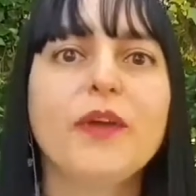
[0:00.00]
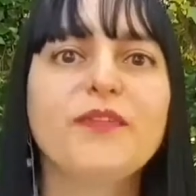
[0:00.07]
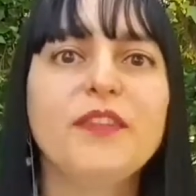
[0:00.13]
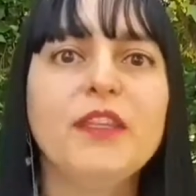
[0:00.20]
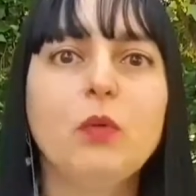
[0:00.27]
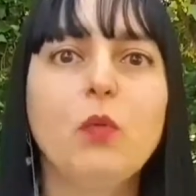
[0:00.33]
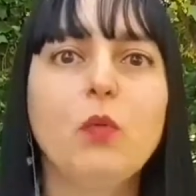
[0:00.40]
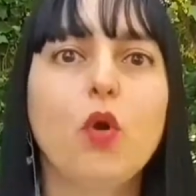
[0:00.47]

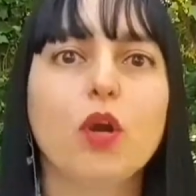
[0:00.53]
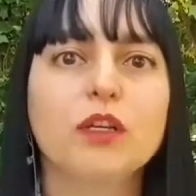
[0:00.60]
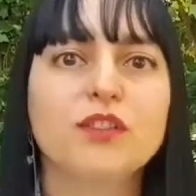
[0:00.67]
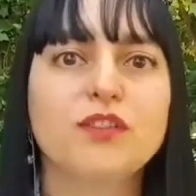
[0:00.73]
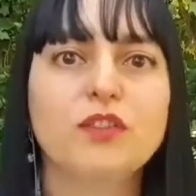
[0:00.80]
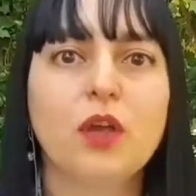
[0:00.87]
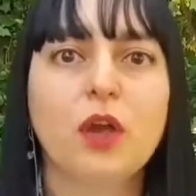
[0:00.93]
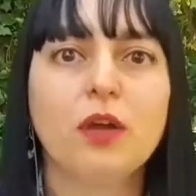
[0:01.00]
With the
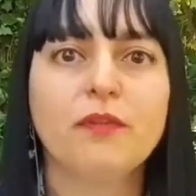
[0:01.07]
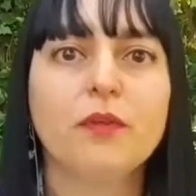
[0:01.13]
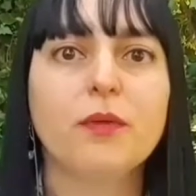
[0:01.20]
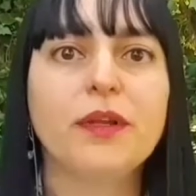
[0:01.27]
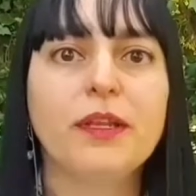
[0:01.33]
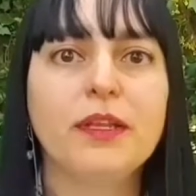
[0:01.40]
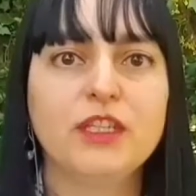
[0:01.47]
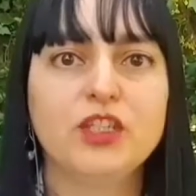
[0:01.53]
wars of
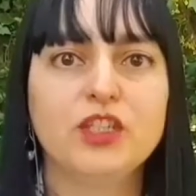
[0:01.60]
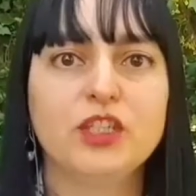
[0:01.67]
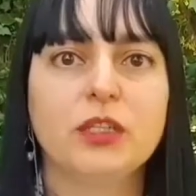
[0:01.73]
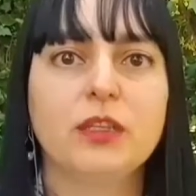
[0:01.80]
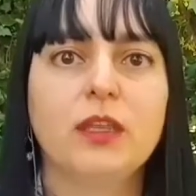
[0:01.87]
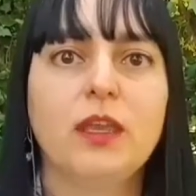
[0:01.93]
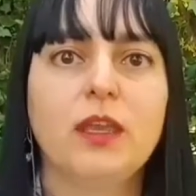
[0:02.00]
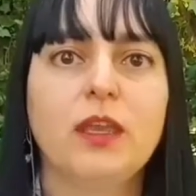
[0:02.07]

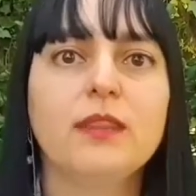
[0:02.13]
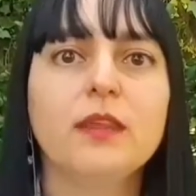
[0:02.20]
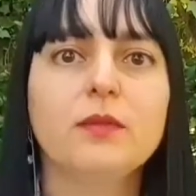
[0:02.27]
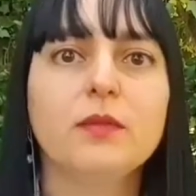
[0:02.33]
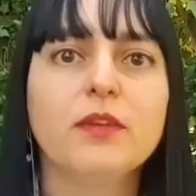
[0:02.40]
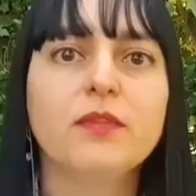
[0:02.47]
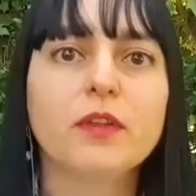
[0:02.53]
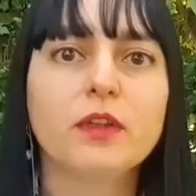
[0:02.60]
religion and
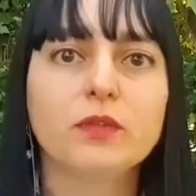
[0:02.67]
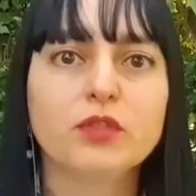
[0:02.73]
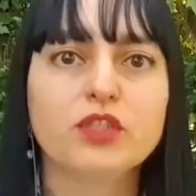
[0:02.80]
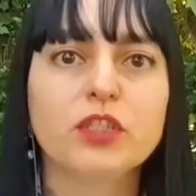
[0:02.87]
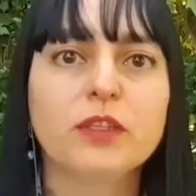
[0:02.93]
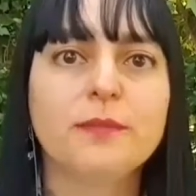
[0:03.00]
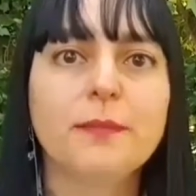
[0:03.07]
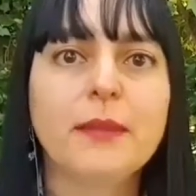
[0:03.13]
the
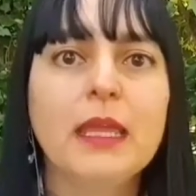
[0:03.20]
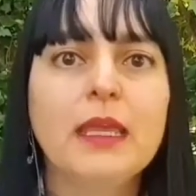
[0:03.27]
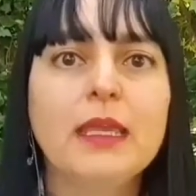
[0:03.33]
revolution,